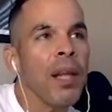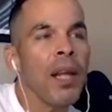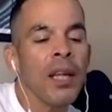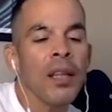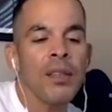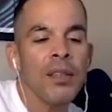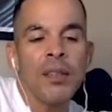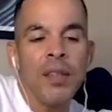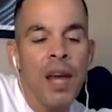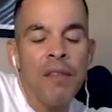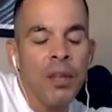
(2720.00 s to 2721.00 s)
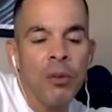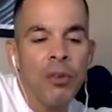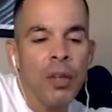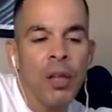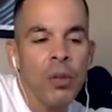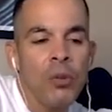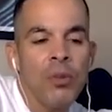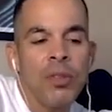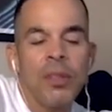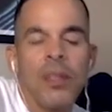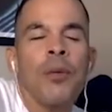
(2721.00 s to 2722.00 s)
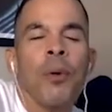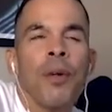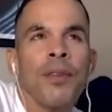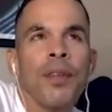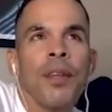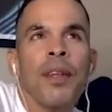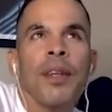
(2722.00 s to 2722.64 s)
like, since everything was closed, it wasn't